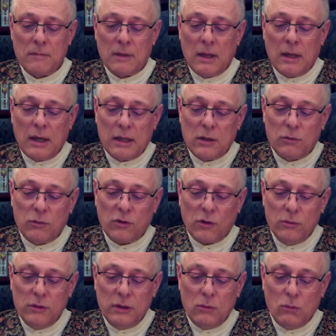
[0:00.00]
And there was
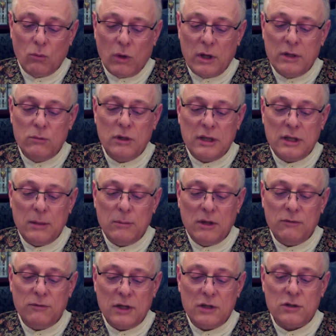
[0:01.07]
only one redeeming
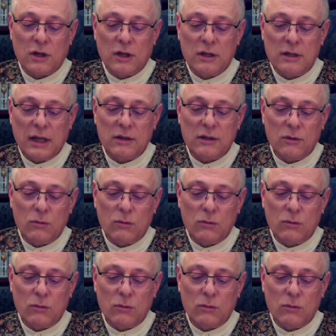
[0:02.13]
feature connected